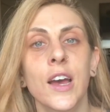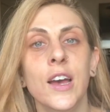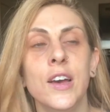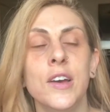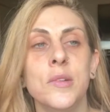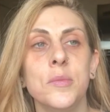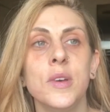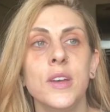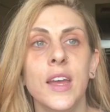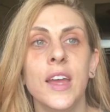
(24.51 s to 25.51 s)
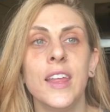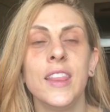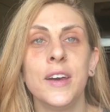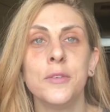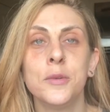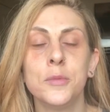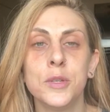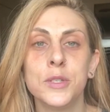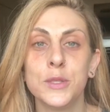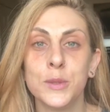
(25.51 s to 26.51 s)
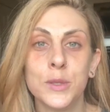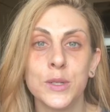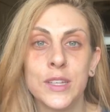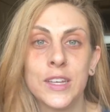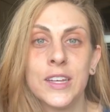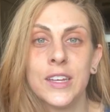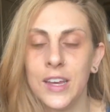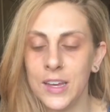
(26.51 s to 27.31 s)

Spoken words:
And that one was Laura Lee.